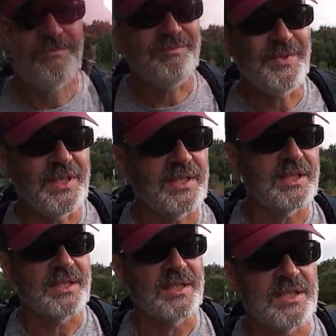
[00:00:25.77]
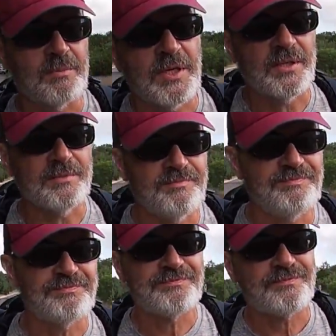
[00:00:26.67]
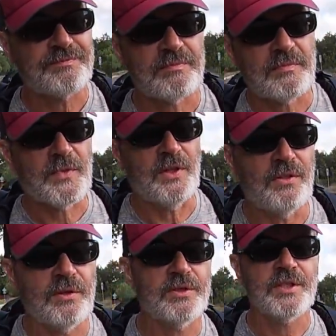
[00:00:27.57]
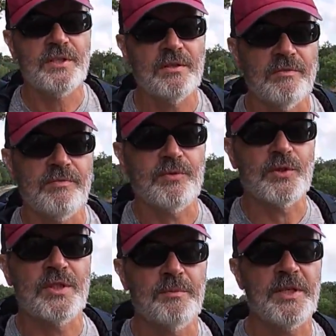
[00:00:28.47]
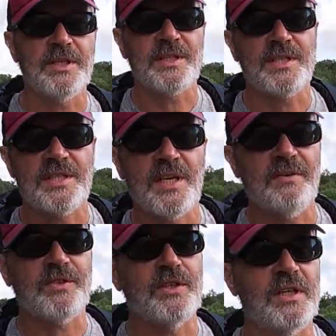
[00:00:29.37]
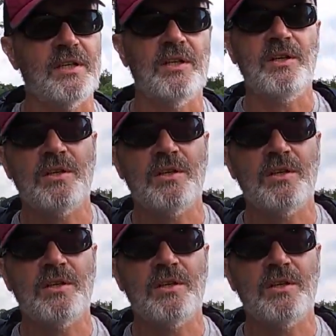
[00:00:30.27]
It is about 13 or 14 minutes after 9 o'clock,